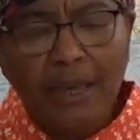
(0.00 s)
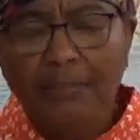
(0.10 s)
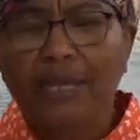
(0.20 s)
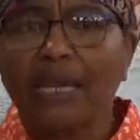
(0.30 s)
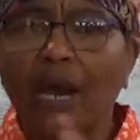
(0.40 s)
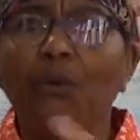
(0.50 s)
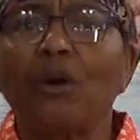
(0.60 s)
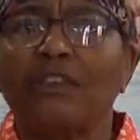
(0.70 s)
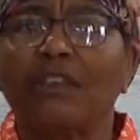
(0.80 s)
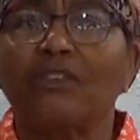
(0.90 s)
But Yah
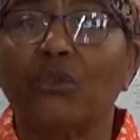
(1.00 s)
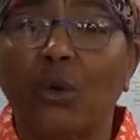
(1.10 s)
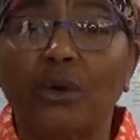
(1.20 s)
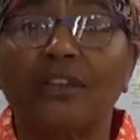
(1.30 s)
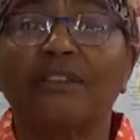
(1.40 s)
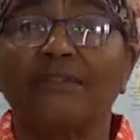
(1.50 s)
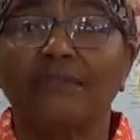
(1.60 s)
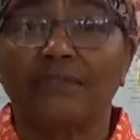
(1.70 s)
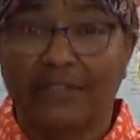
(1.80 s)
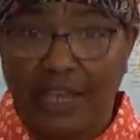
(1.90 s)
wants his daughters of
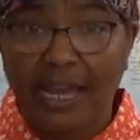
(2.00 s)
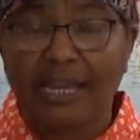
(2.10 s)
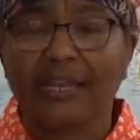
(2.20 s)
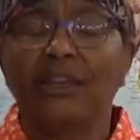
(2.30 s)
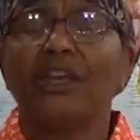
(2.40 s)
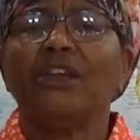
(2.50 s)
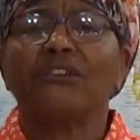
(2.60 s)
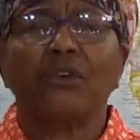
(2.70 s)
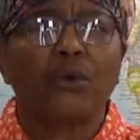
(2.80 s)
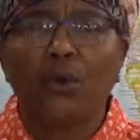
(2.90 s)
Zion
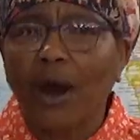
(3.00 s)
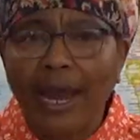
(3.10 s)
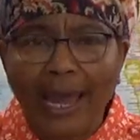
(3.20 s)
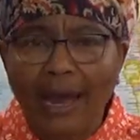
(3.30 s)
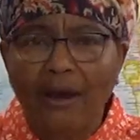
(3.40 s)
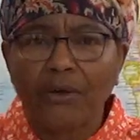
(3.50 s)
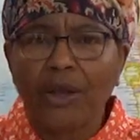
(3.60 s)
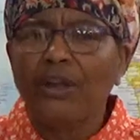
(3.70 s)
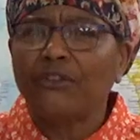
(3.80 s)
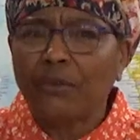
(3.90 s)
to cry out,
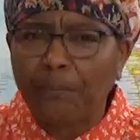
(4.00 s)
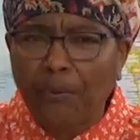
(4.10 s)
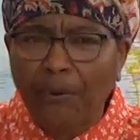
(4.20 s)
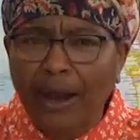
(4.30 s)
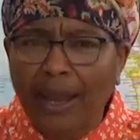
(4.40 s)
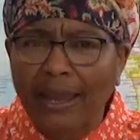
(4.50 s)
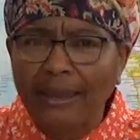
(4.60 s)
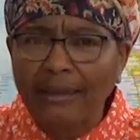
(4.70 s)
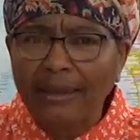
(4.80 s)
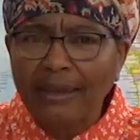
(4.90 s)
to pray,
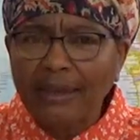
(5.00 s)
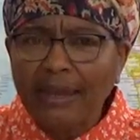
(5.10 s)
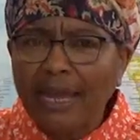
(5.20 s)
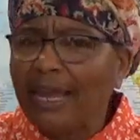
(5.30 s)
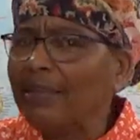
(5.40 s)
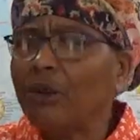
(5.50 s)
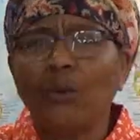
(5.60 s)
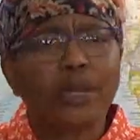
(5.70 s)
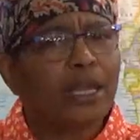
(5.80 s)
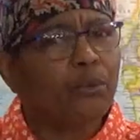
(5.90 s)
and
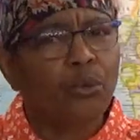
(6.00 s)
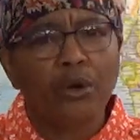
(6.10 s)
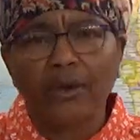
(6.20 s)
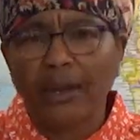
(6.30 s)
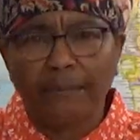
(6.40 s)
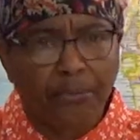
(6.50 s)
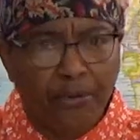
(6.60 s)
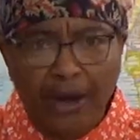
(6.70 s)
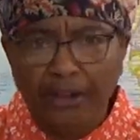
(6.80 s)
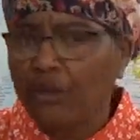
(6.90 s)
don't get weary in praying.